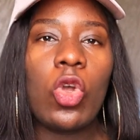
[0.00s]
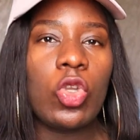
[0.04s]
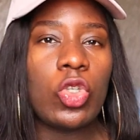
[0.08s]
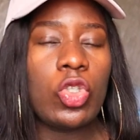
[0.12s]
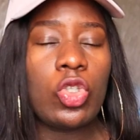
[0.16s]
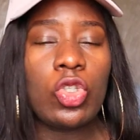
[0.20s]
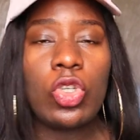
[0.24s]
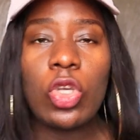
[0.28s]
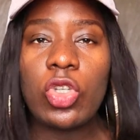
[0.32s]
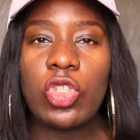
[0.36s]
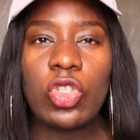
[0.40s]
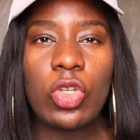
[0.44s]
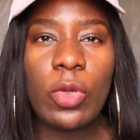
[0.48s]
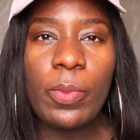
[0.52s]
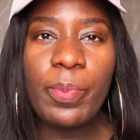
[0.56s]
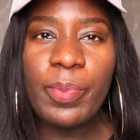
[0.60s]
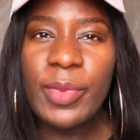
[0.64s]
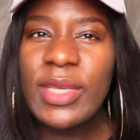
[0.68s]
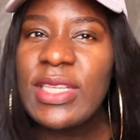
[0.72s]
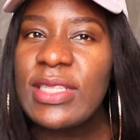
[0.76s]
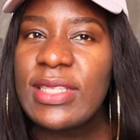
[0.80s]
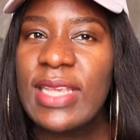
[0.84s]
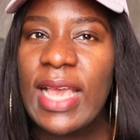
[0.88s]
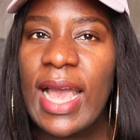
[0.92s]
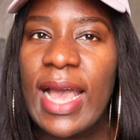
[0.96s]
on social
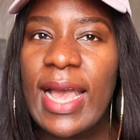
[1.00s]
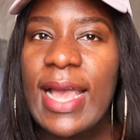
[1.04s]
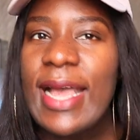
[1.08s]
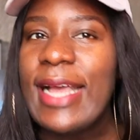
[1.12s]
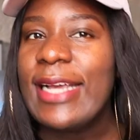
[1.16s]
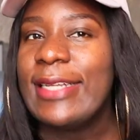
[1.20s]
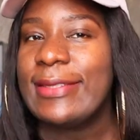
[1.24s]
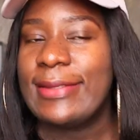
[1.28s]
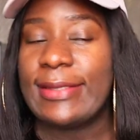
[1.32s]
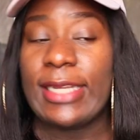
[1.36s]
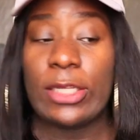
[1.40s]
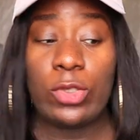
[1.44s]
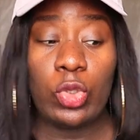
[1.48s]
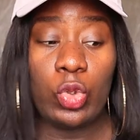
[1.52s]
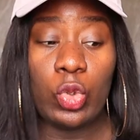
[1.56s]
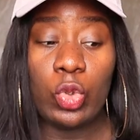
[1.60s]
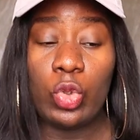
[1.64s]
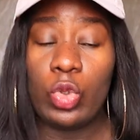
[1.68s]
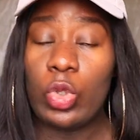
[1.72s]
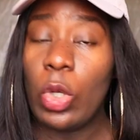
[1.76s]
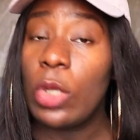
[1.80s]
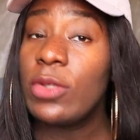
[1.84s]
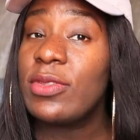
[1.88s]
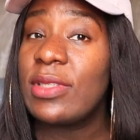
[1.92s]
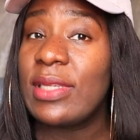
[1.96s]
media that
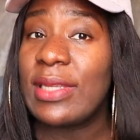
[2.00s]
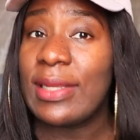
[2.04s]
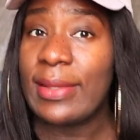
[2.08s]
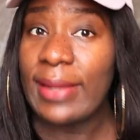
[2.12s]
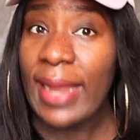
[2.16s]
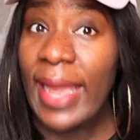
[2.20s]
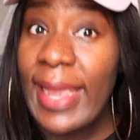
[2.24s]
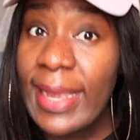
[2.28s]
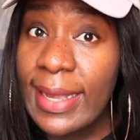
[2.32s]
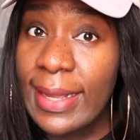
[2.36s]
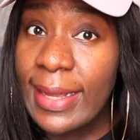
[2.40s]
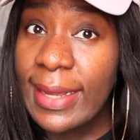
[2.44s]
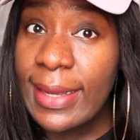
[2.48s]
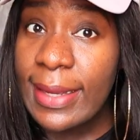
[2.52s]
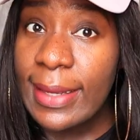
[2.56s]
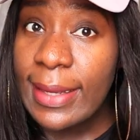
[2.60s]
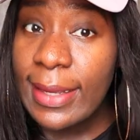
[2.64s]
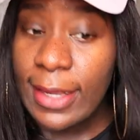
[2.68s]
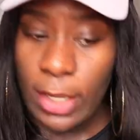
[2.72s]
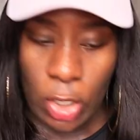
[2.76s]
you don't like.